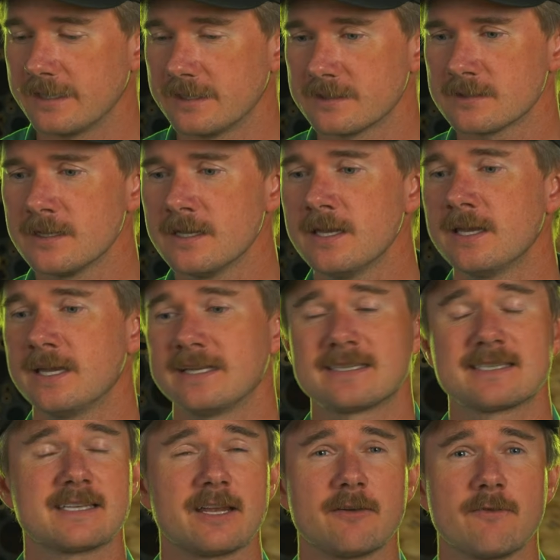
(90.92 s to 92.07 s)
is,
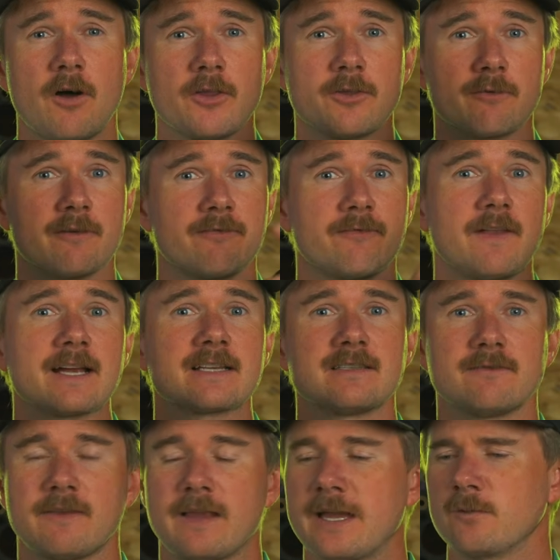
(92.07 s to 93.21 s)
instead of all the
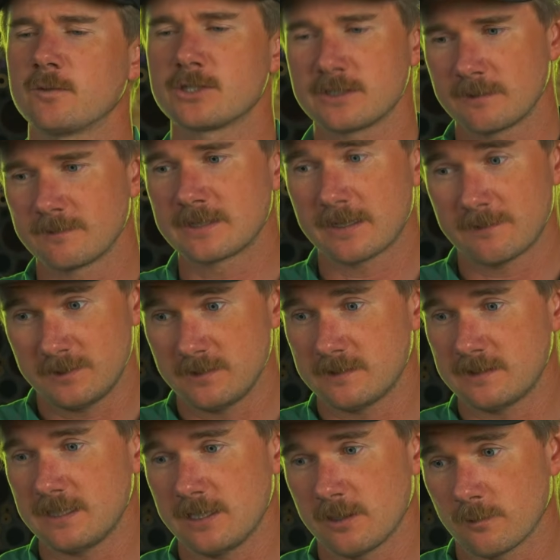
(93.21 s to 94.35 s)
reflective light, which sometimes you
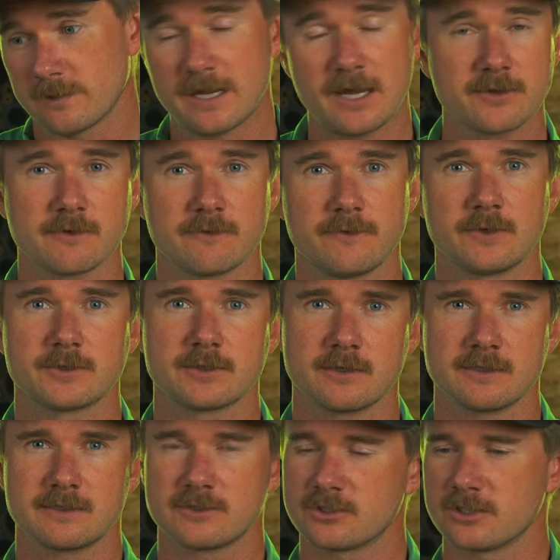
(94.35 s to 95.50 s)
see here without the filter.
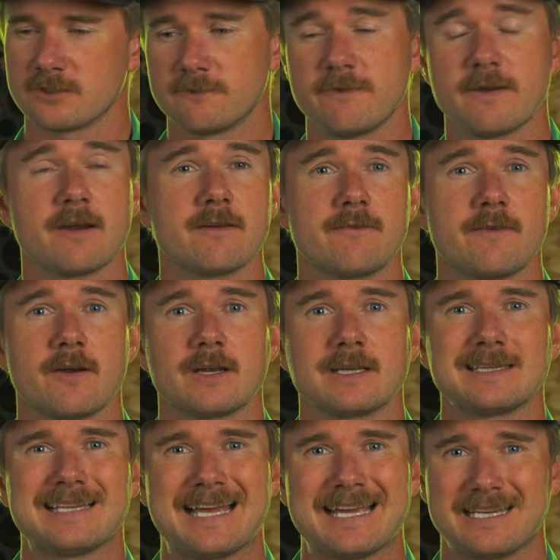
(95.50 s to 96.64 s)
It's just very, very
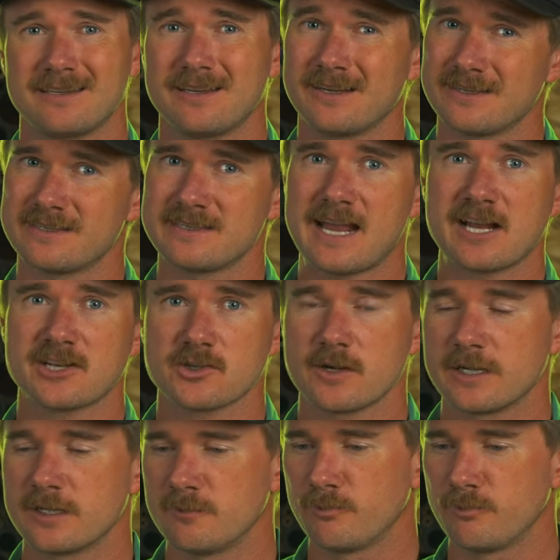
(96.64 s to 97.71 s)
light, not a saturated